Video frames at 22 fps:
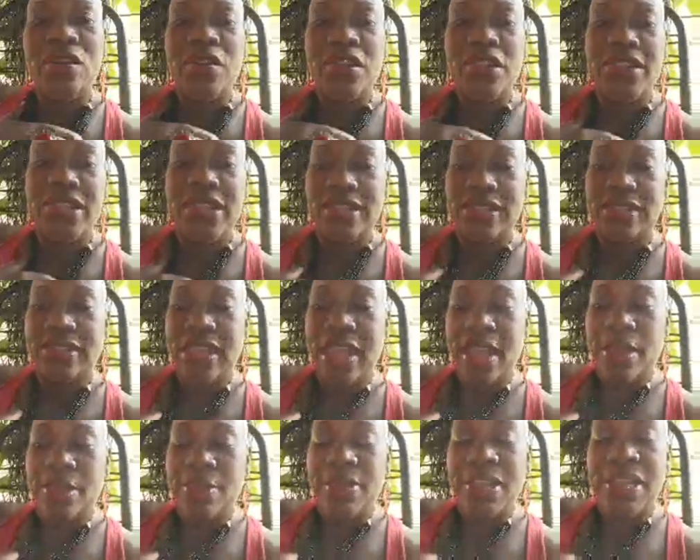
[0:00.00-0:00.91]
things
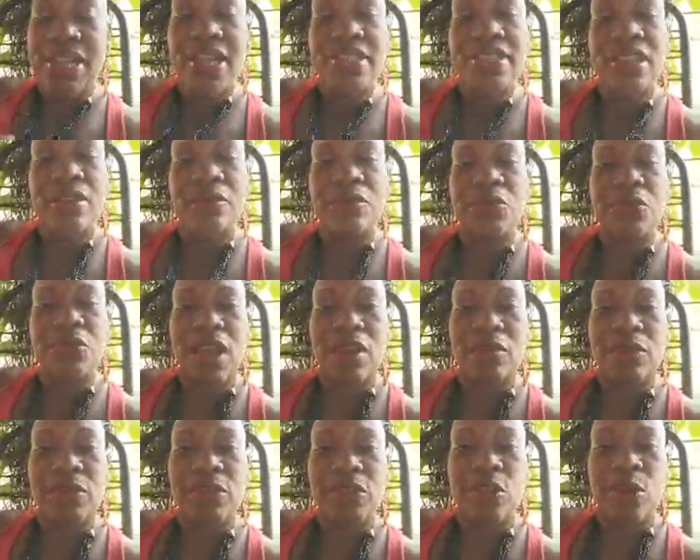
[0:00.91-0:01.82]
that, because I've
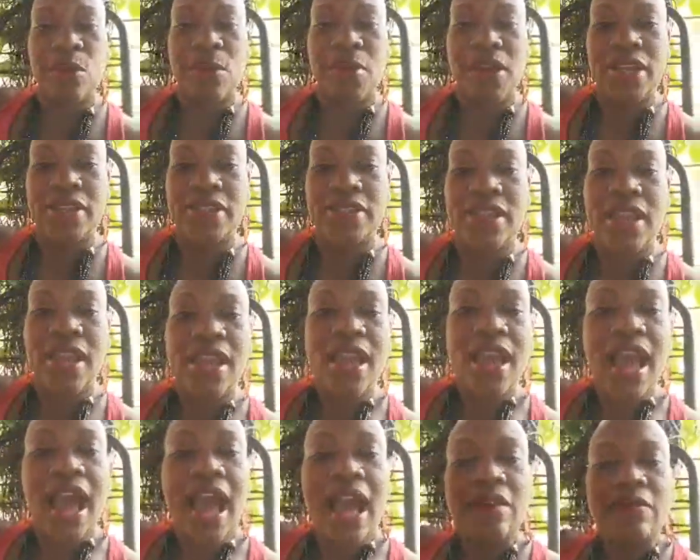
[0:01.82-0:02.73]
traveled so much,
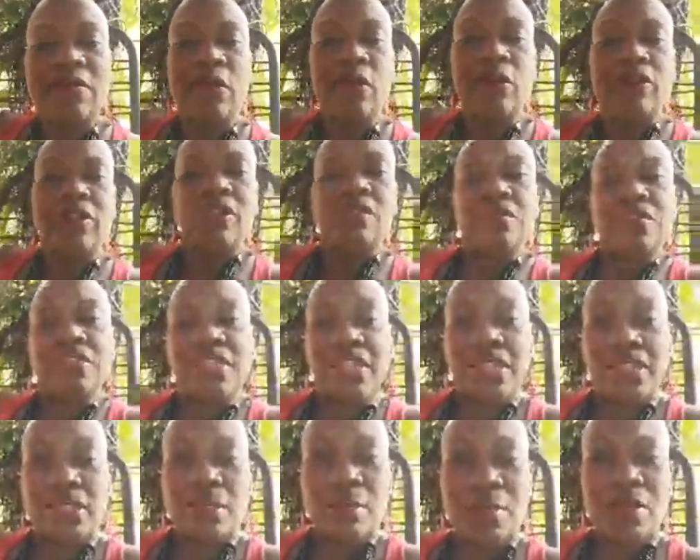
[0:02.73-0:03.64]
I've learned different
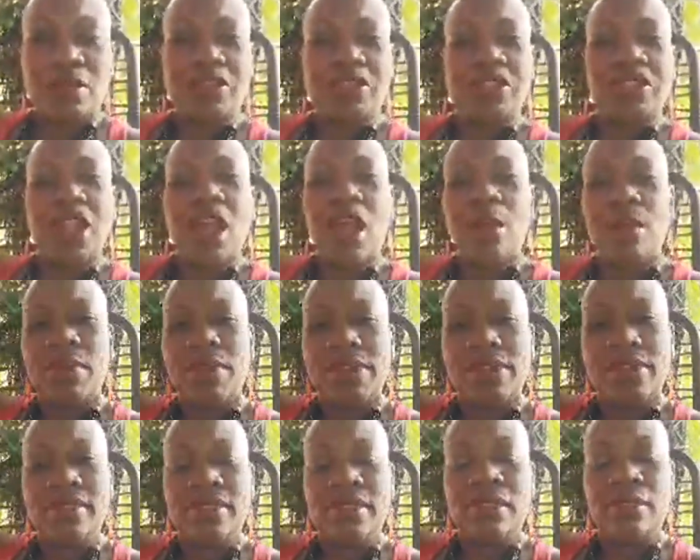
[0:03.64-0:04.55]
things about
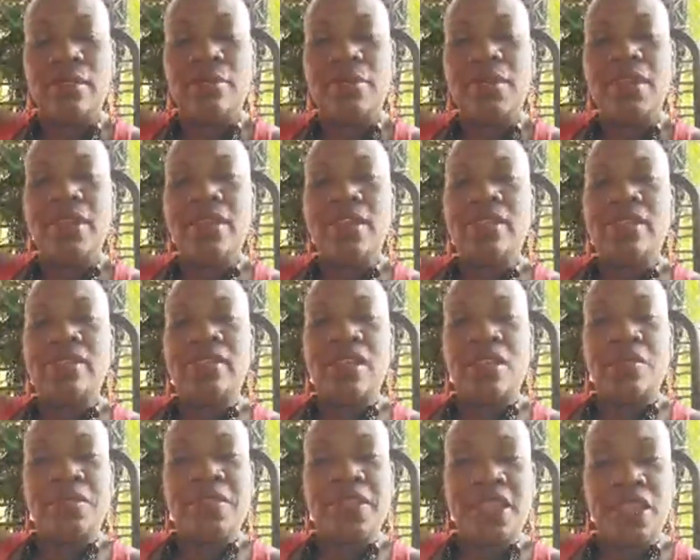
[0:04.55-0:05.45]
shamanism,
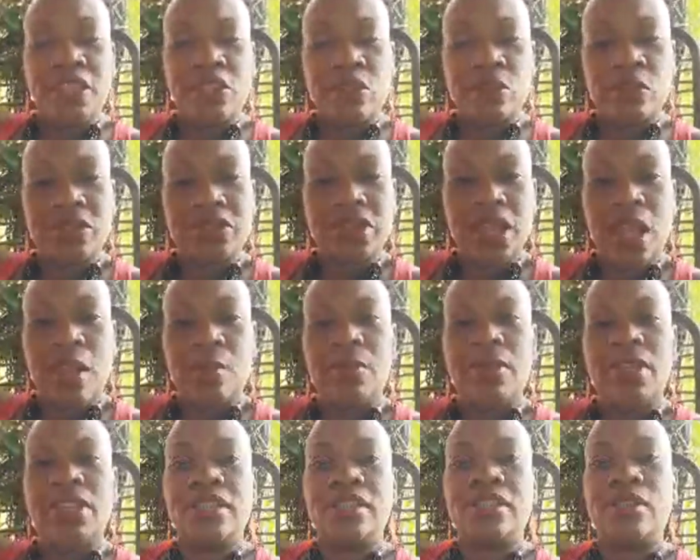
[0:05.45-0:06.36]
self-care through
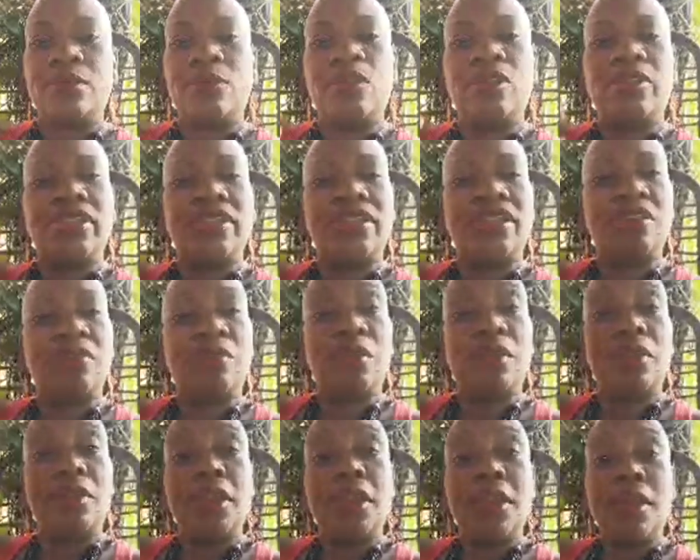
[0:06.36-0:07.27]
shamanism, using different
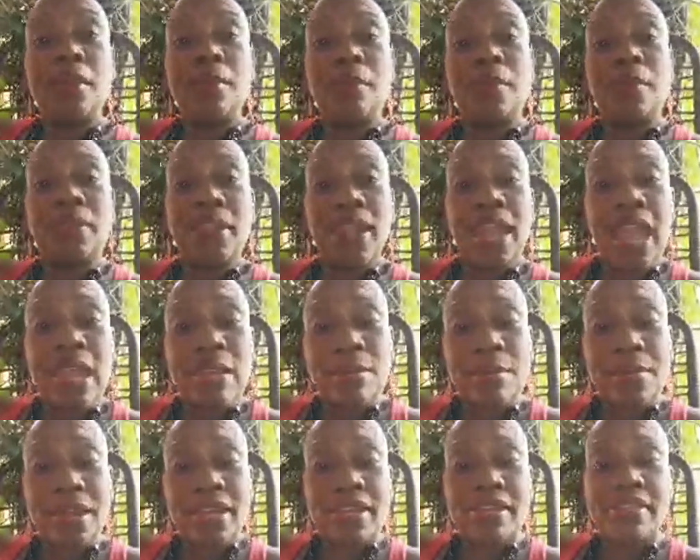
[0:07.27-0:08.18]
plant
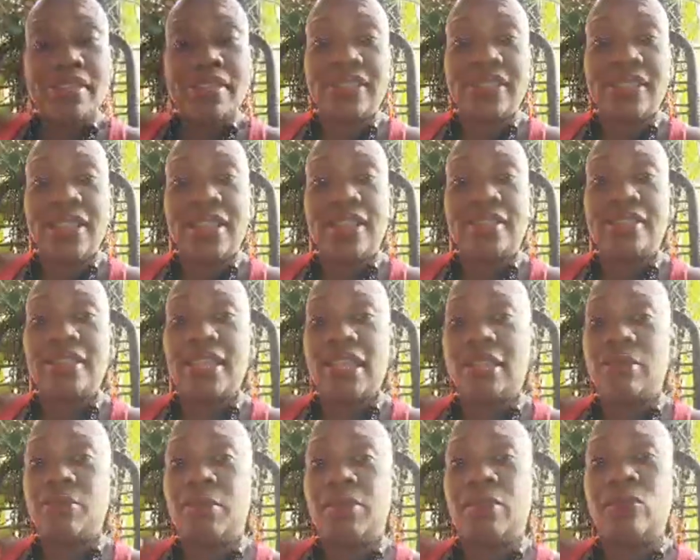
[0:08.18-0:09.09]
medicines. That's
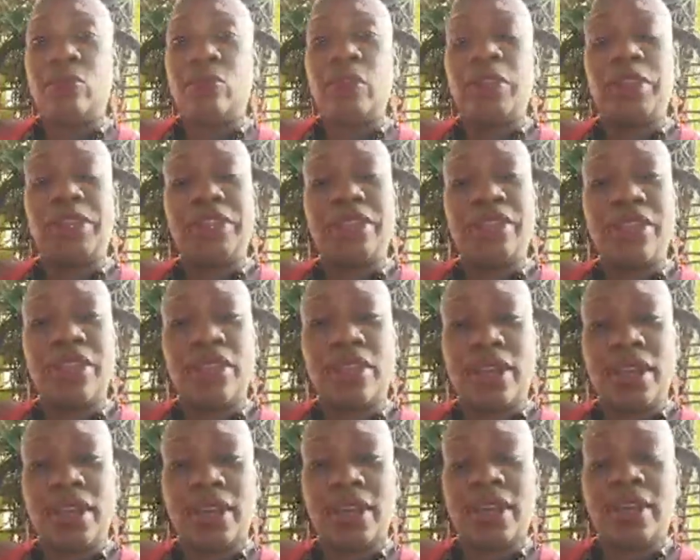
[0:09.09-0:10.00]
been really
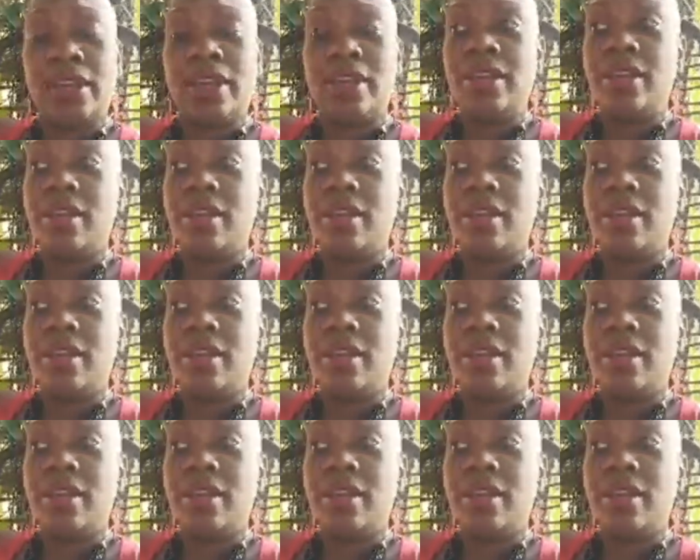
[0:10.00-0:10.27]
good.